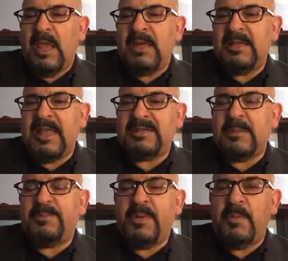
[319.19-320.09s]
and get
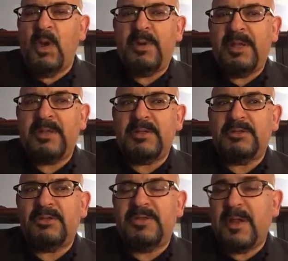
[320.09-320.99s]
them
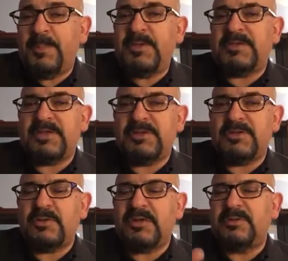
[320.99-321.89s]
promoted to their
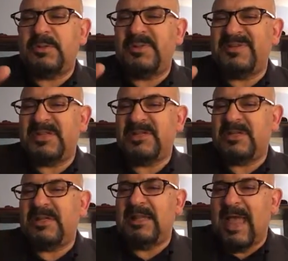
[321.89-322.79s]
positions or to a
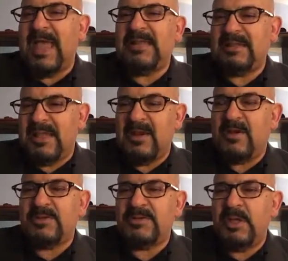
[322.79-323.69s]
position like
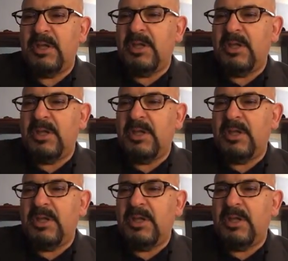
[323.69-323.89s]
theirs.